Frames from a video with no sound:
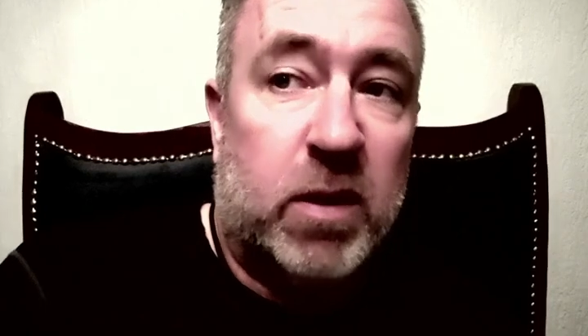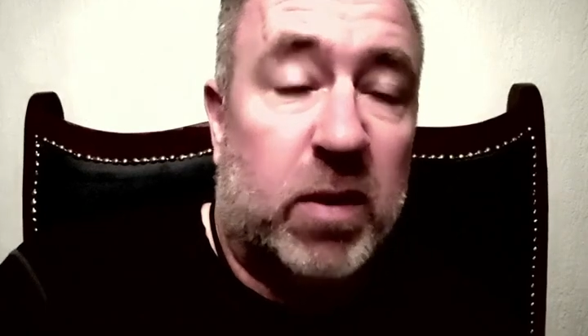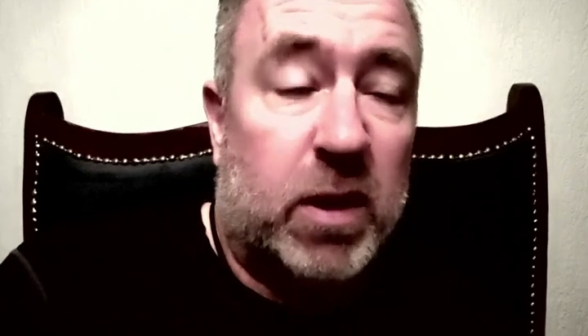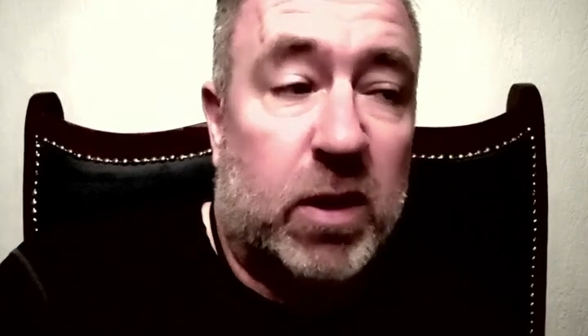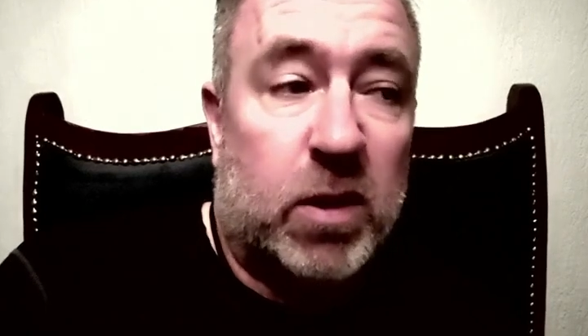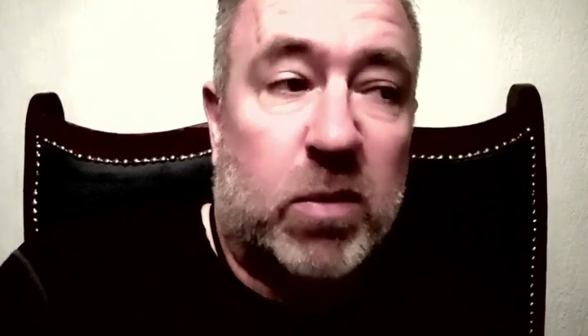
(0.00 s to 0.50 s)

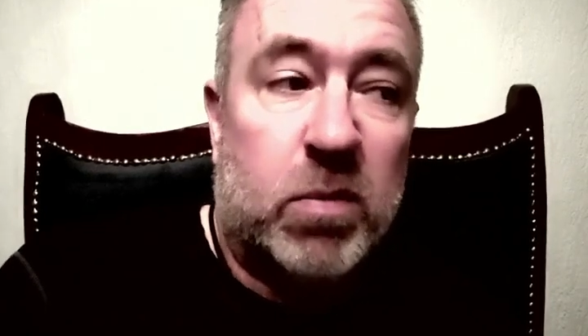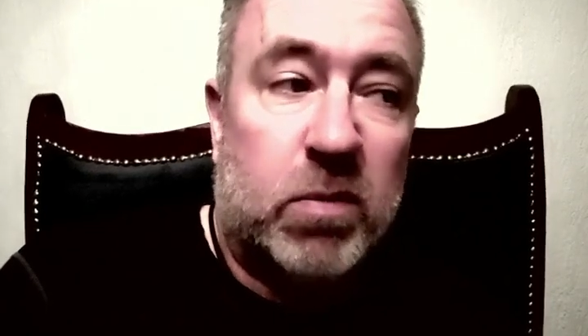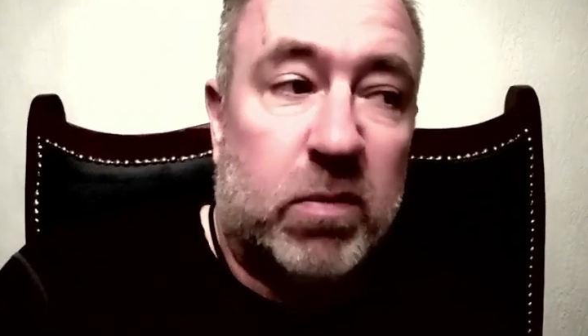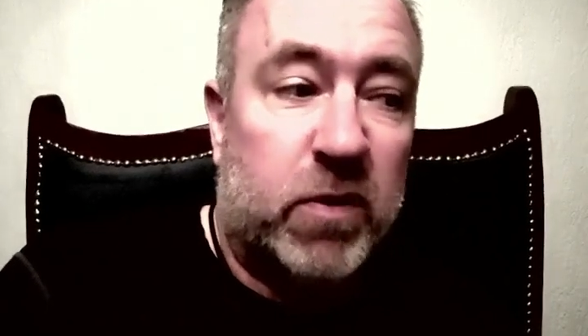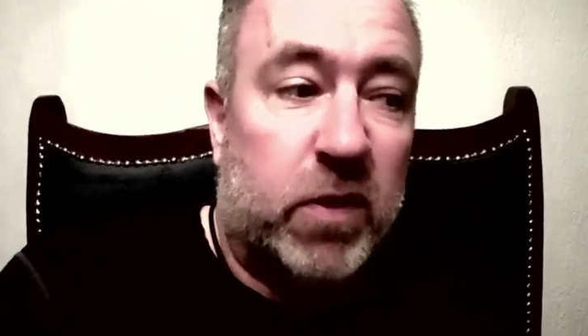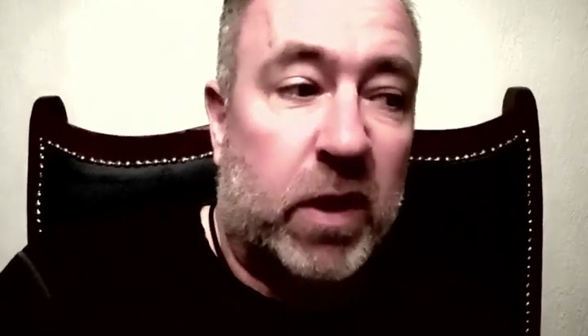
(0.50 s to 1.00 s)
They just
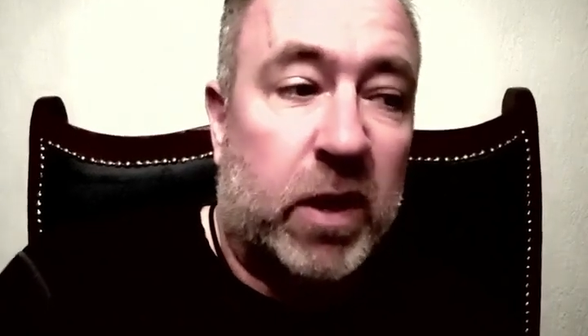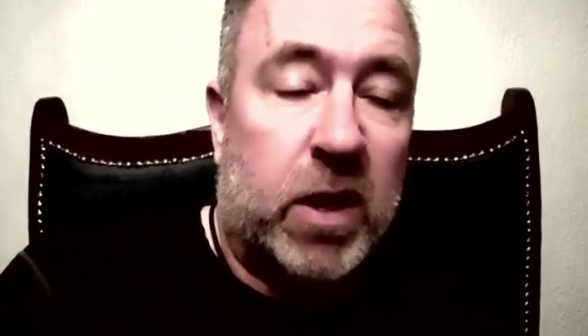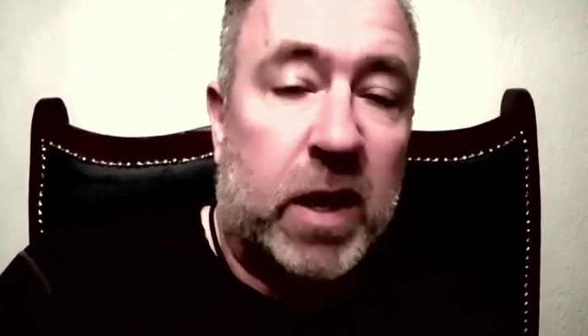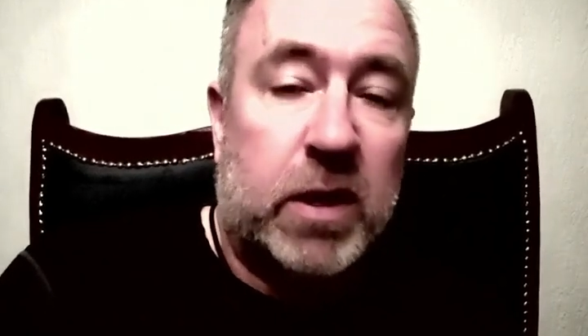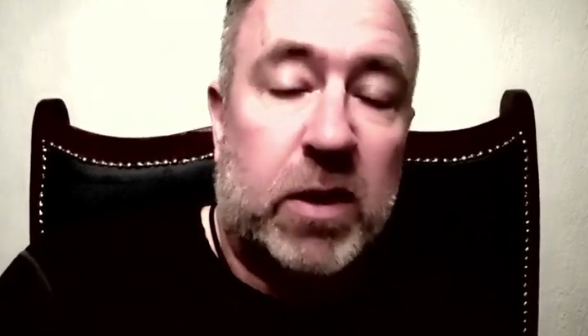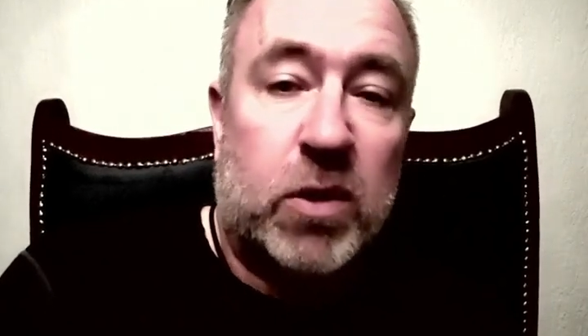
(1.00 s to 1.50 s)
find
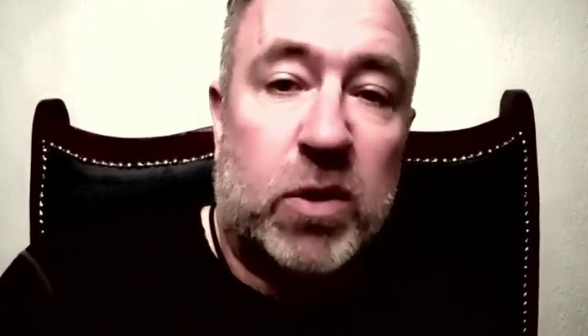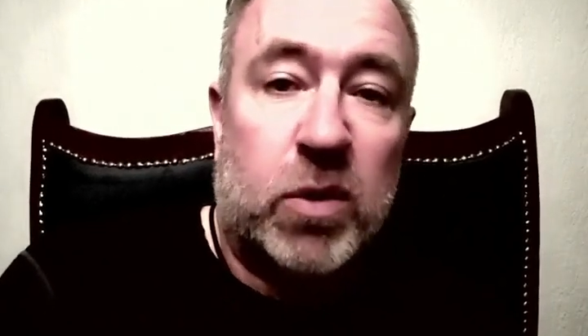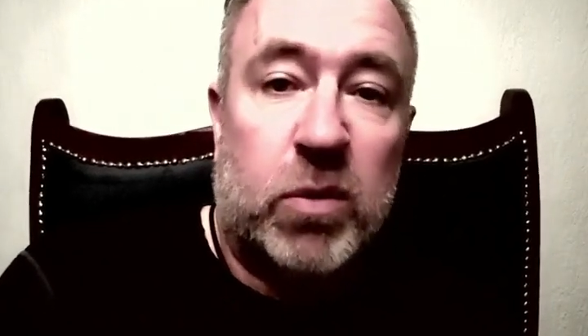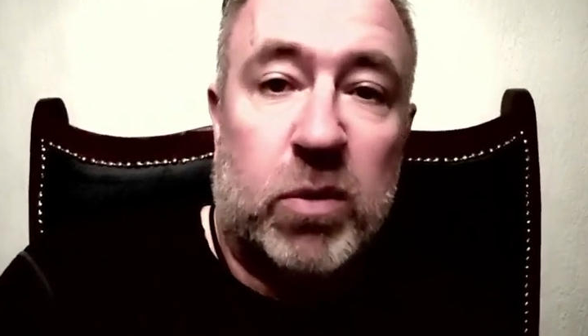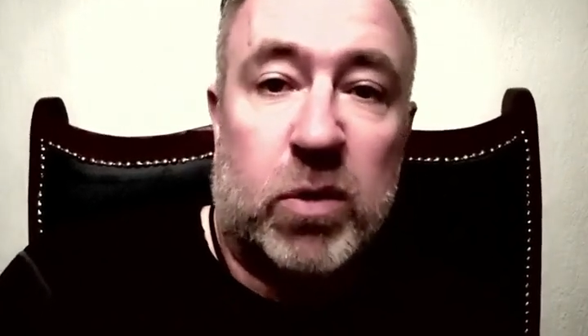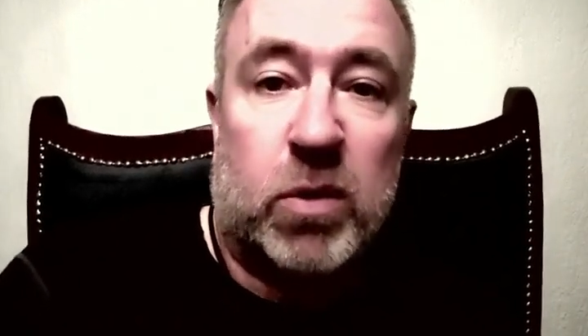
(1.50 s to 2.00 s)
guys in
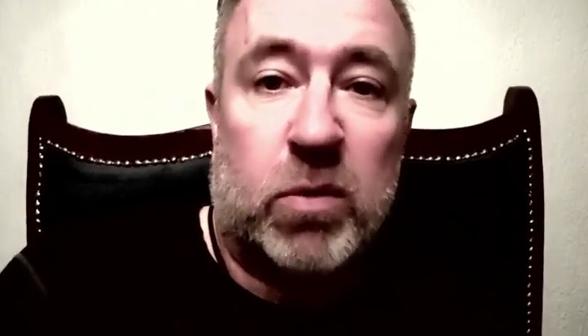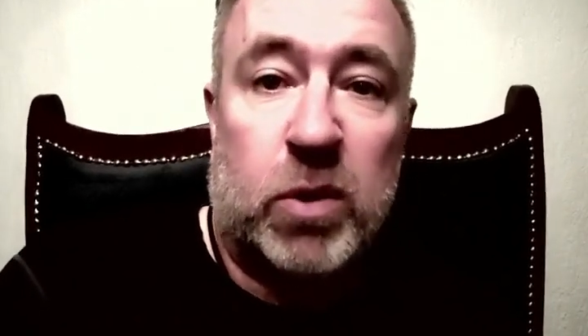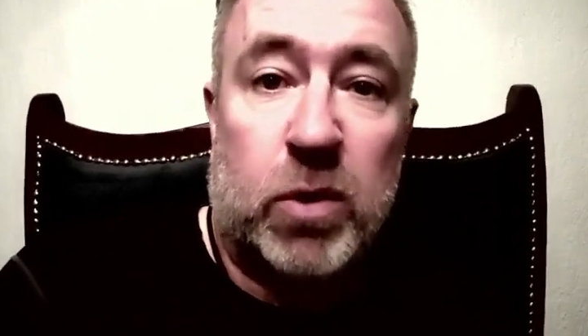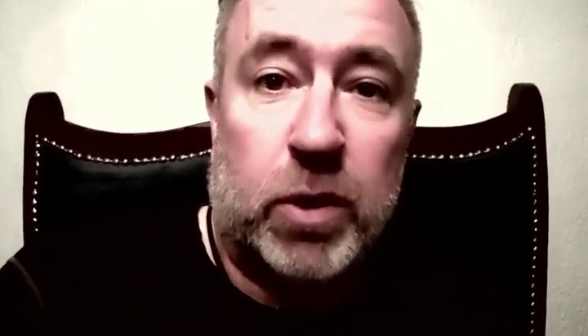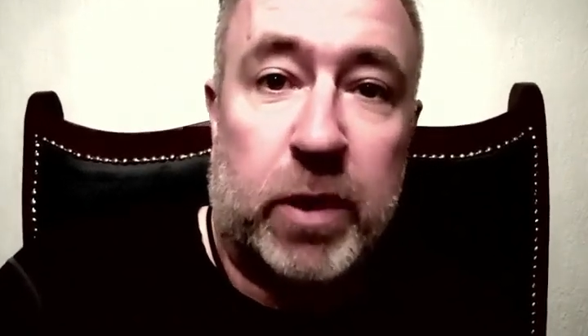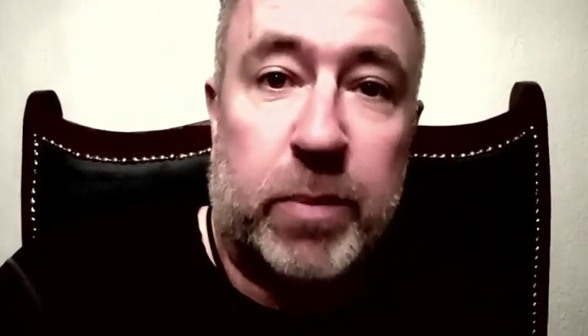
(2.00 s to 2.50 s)
suits,
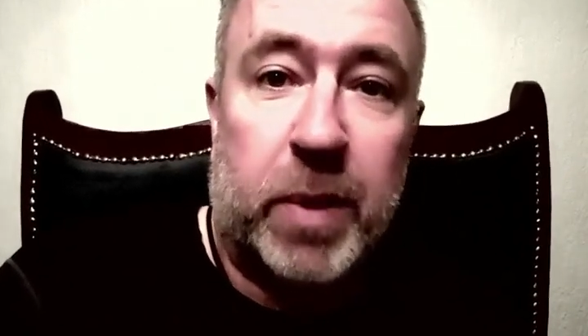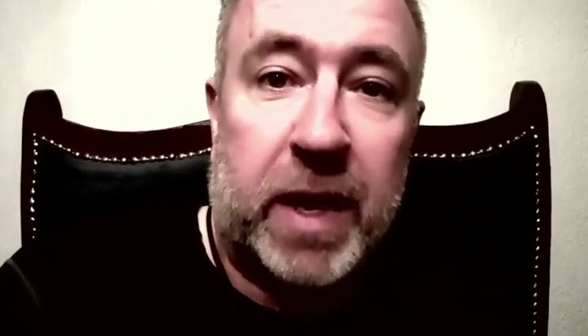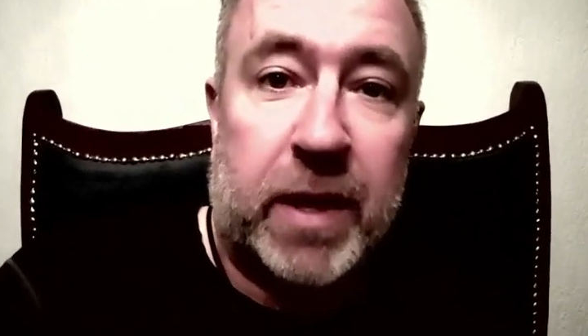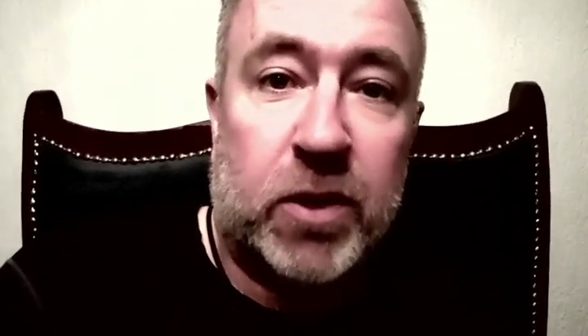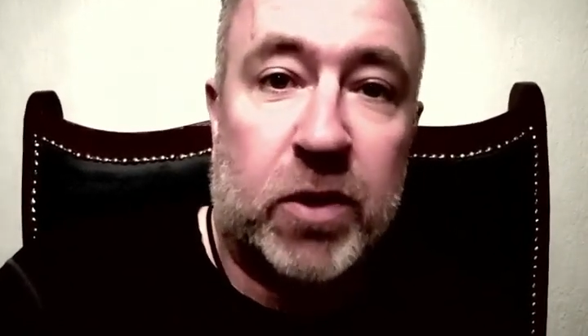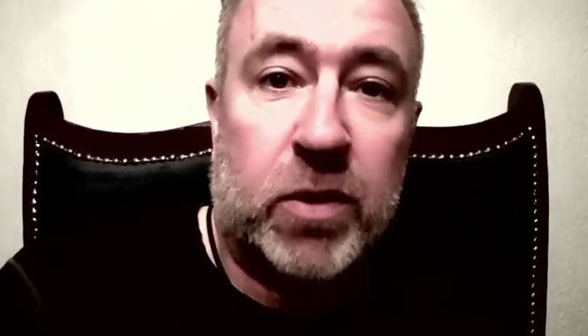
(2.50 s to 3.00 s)
usually
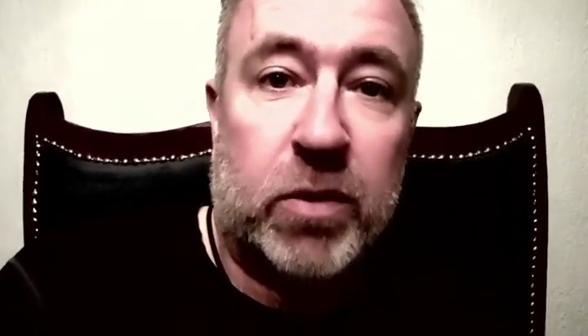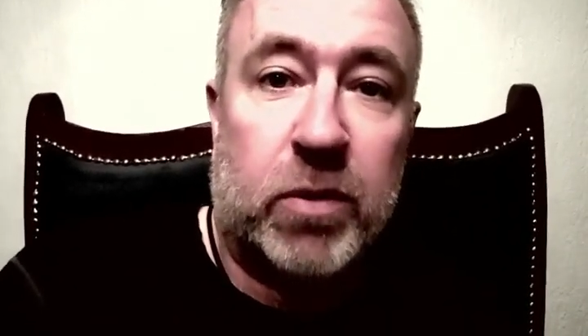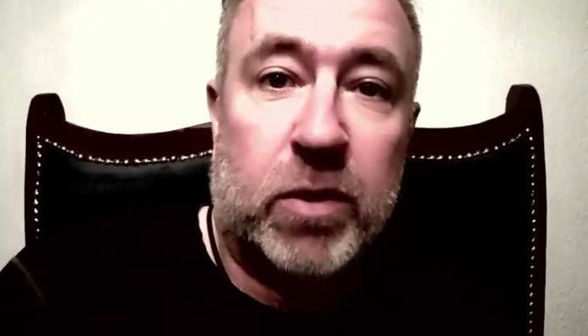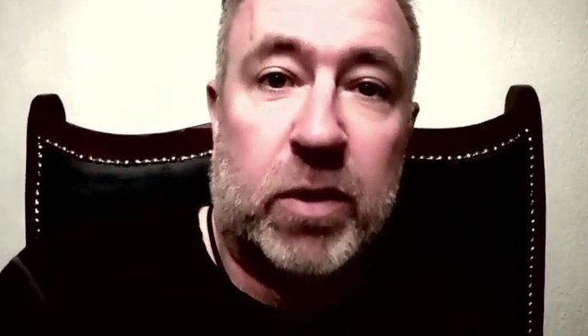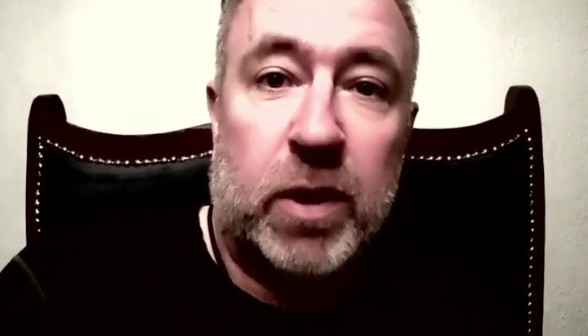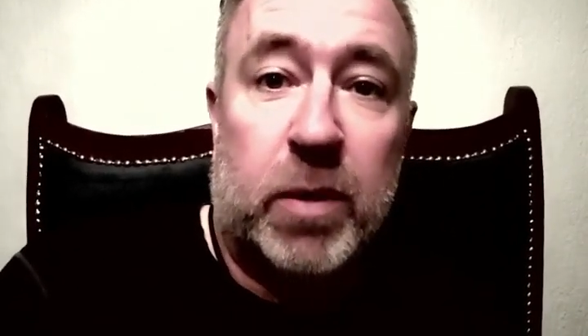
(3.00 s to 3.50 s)
black
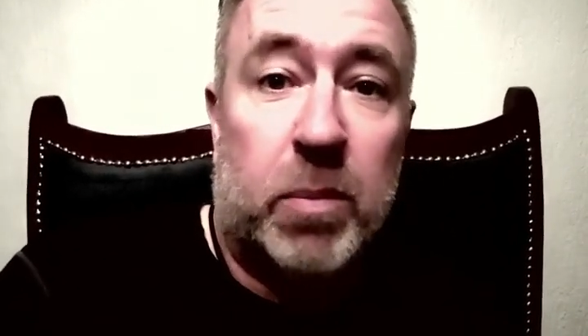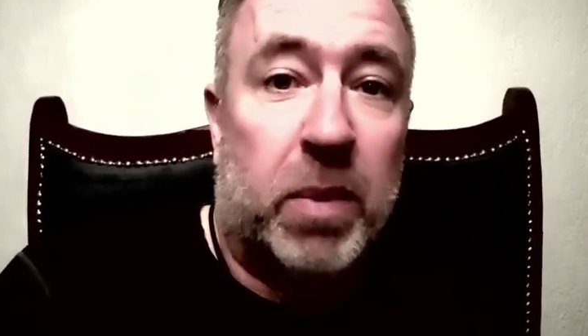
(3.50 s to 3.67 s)
suits,